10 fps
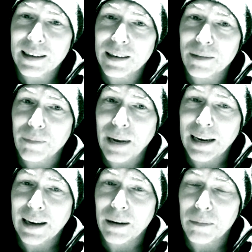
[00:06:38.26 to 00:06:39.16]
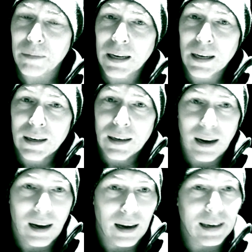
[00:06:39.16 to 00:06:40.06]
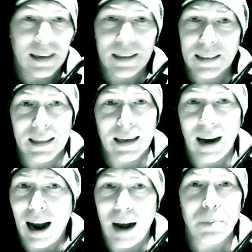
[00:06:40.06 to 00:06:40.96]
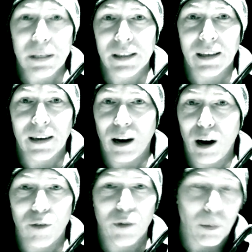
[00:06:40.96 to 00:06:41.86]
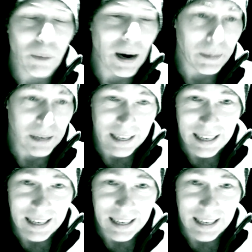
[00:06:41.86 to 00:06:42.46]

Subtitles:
didn't make him. He is the opposite of Obama. He